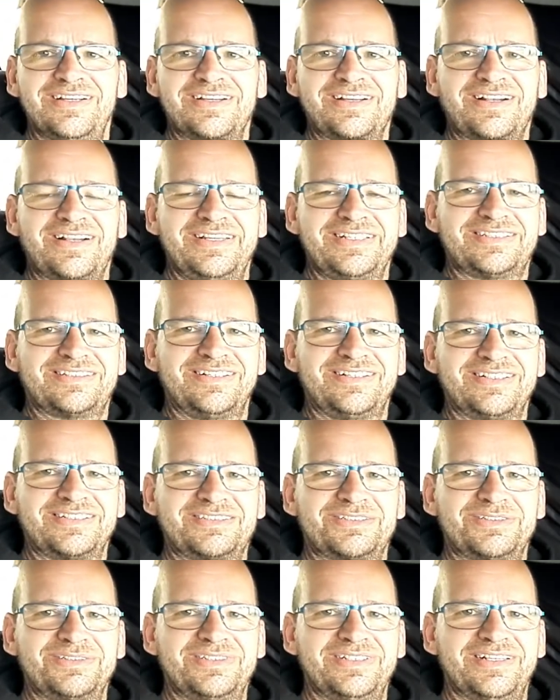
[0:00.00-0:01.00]
clicked
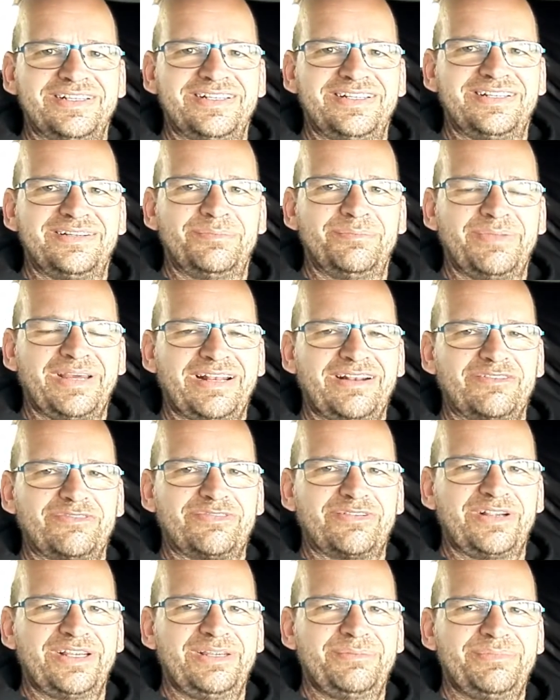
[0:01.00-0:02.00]
onto the metal
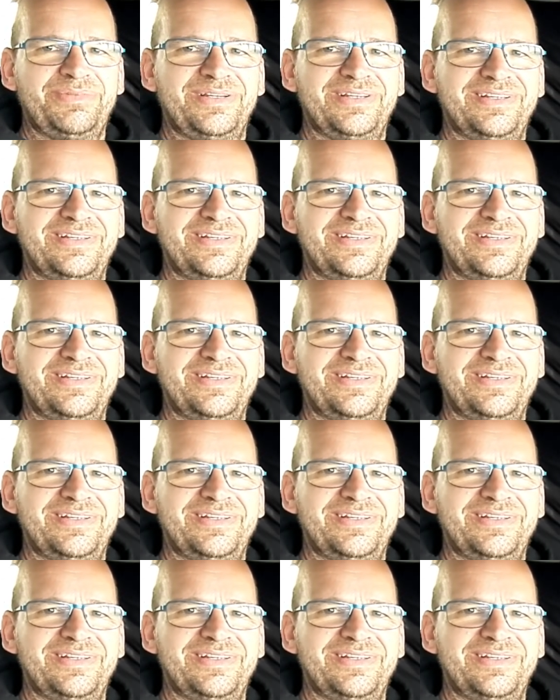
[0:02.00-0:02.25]
frame.